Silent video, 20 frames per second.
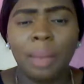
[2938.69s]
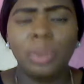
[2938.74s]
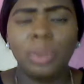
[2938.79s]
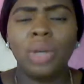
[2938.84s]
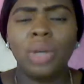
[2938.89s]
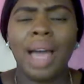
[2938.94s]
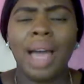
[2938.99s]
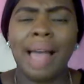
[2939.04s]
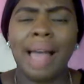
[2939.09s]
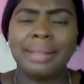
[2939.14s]
I'm
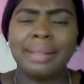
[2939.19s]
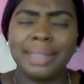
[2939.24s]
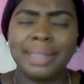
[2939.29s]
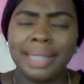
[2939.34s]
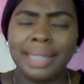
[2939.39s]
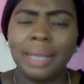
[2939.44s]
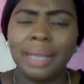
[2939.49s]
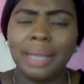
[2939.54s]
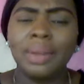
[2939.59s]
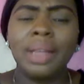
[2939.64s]
going to
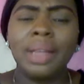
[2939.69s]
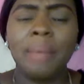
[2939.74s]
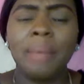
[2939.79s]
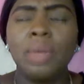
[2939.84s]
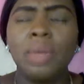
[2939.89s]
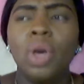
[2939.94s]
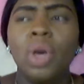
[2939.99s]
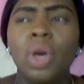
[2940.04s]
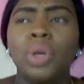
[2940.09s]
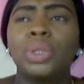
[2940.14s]
counsel
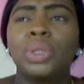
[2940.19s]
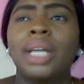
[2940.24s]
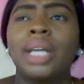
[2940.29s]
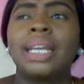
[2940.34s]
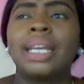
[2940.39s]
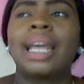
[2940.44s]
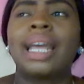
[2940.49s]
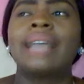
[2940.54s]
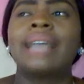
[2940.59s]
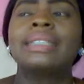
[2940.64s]
them so
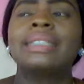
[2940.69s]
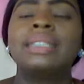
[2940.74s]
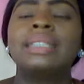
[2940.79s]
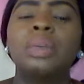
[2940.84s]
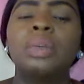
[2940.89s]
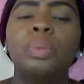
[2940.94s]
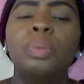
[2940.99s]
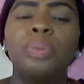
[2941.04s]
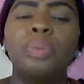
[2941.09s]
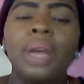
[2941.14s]
that they can
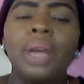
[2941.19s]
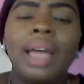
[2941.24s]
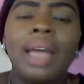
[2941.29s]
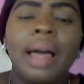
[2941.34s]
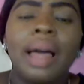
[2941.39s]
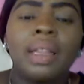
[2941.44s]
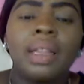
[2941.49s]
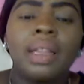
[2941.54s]
still bring out